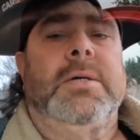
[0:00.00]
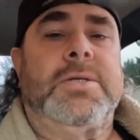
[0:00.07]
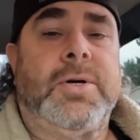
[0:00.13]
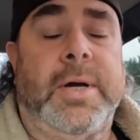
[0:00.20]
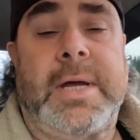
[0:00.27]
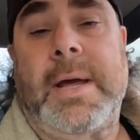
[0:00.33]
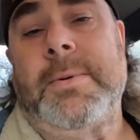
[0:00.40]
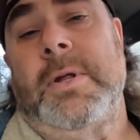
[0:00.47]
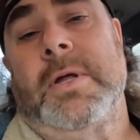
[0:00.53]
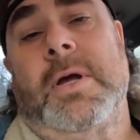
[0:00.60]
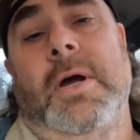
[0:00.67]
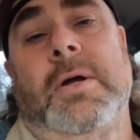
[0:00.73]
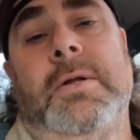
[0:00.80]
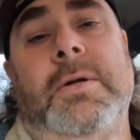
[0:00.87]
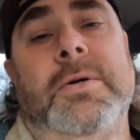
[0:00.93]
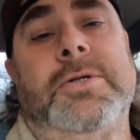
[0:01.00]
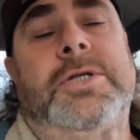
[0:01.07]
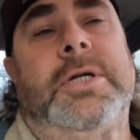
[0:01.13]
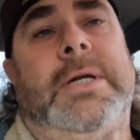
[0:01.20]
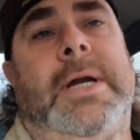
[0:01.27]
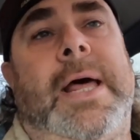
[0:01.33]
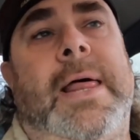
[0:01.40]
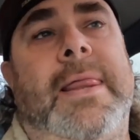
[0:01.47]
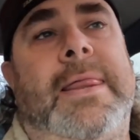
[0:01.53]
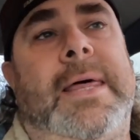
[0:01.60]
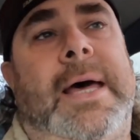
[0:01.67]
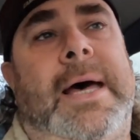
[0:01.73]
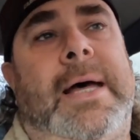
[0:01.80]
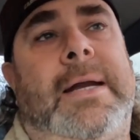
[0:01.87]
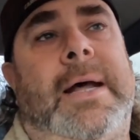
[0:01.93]
So I came to the conclusion
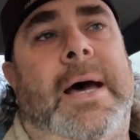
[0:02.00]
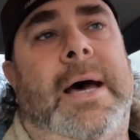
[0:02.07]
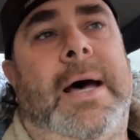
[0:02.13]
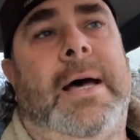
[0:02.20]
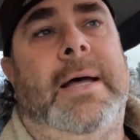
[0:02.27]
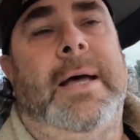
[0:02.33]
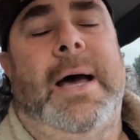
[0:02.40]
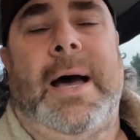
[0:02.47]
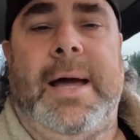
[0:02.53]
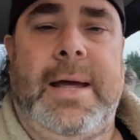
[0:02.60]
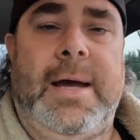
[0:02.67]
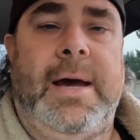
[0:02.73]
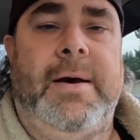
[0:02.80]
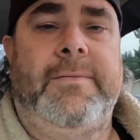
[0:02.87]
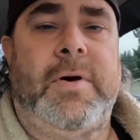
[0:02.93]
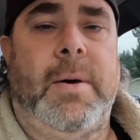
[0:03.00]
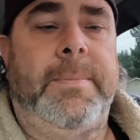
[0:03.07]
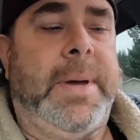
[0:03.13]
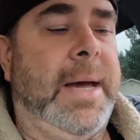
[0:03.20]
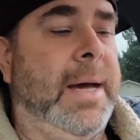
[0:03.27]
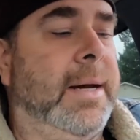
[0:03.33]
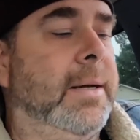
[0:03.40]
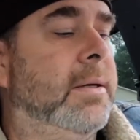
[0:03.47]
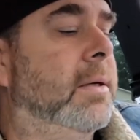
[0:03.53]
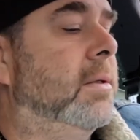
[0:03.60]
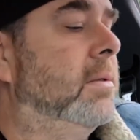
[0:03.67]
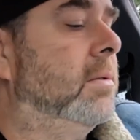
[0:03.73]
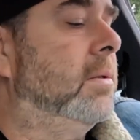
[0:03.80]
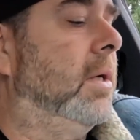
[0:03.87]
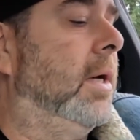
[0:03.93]
that I have a bad,
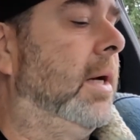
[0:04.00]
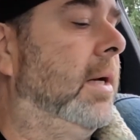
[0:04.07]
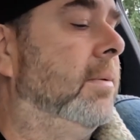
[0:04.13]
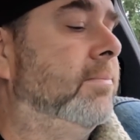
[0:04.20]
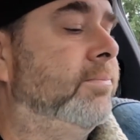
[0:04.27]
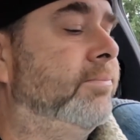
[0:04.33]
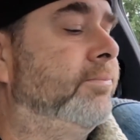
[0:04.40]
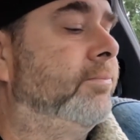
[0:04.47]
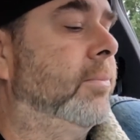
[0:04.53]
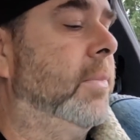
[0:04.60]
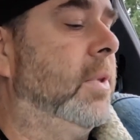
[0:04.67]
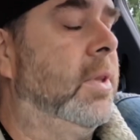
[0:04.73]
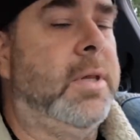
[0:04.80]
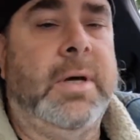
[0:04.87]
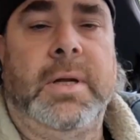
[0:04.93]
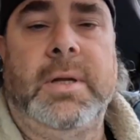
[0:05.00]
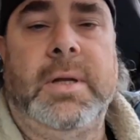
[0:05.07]
the